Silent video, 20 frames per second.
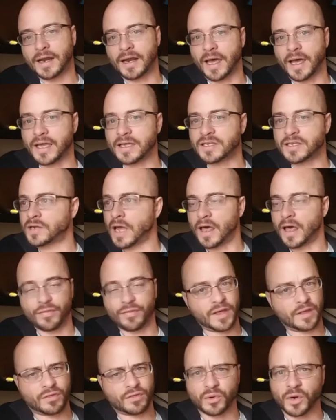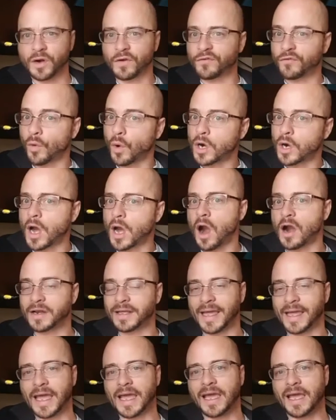a nice, I think, 3 or 4 yard
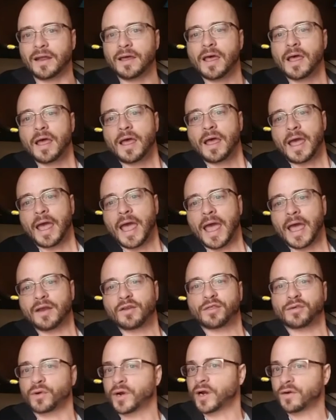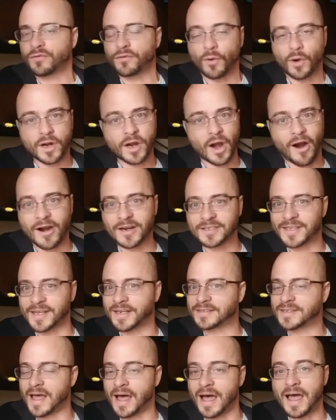gain, and 3 or 4 yards at
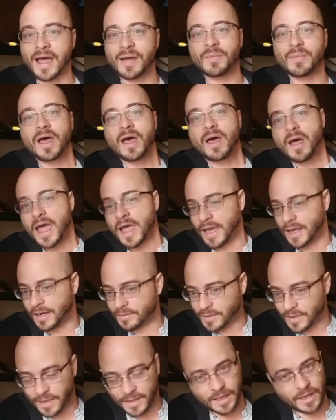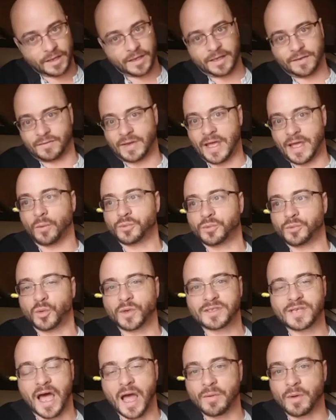a time, it helps you
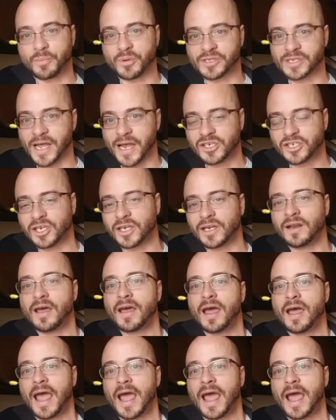with time of possession.